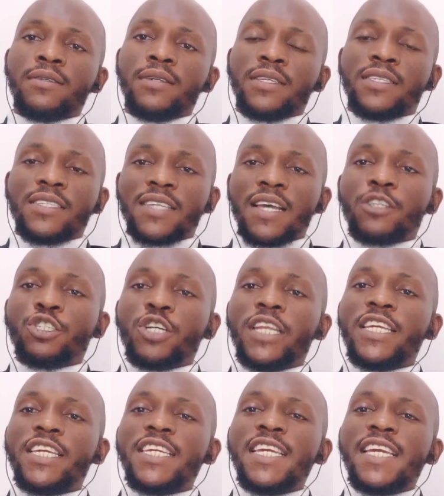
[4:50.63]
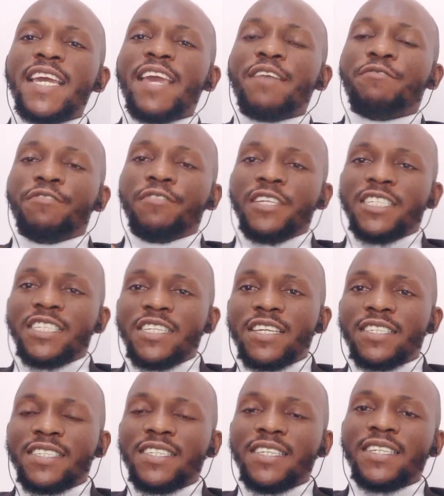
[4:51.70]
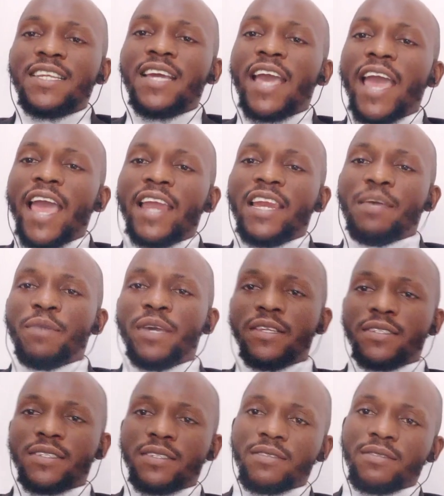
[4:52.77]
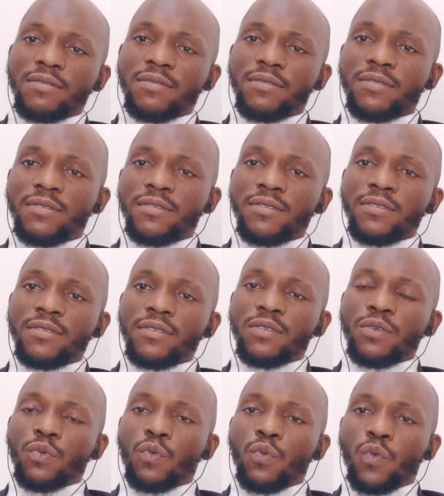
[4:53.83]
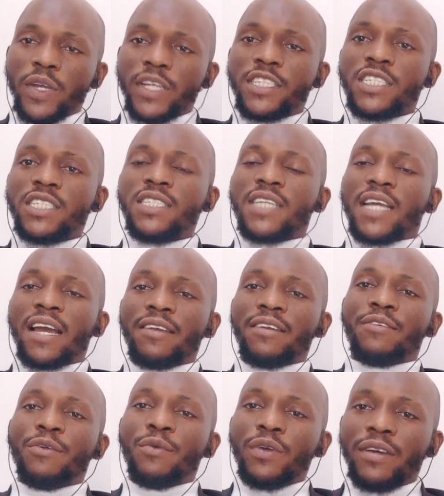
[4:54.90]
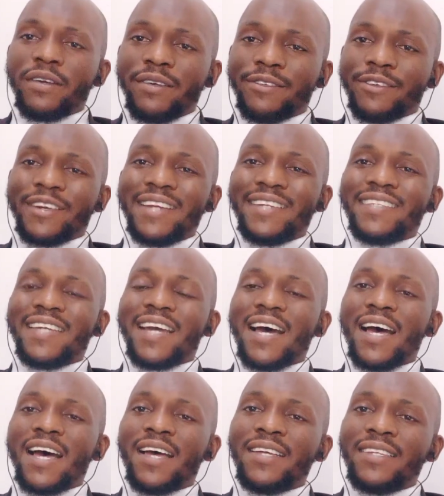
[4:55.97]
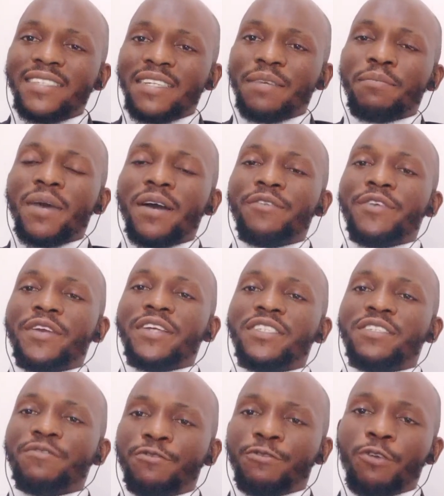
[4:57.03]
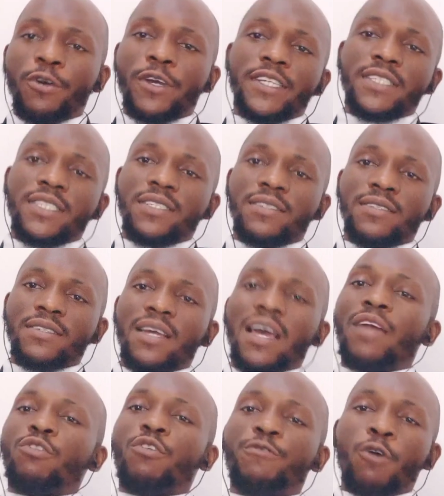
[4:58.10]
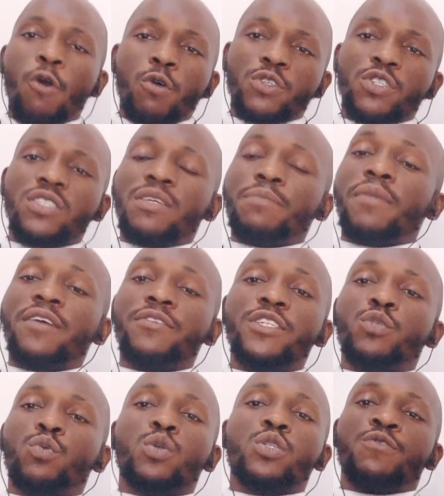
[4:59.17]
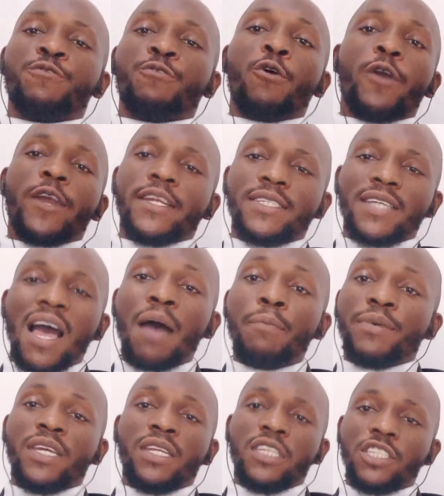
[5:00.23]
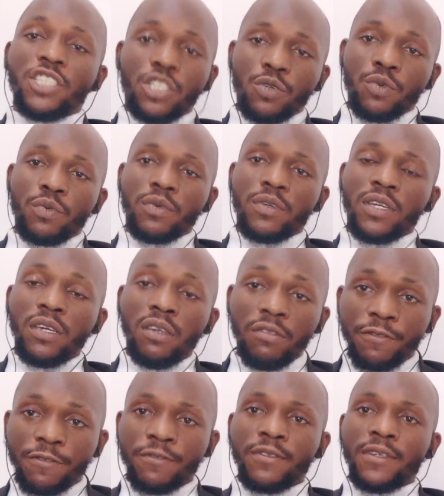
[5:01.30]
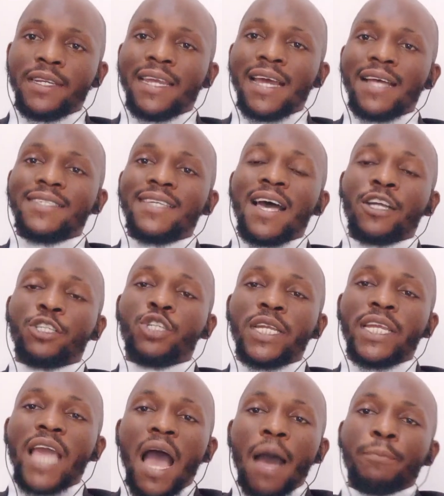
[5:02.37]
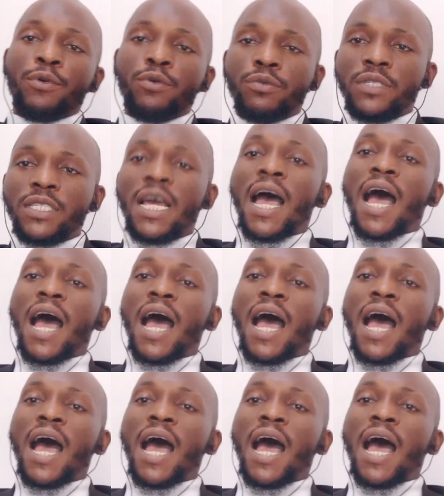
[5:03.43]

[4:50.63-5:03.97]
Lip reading: It is actually a vitiating element which can render the marriage void. And of course, the marriage was void ab initio if that actually happened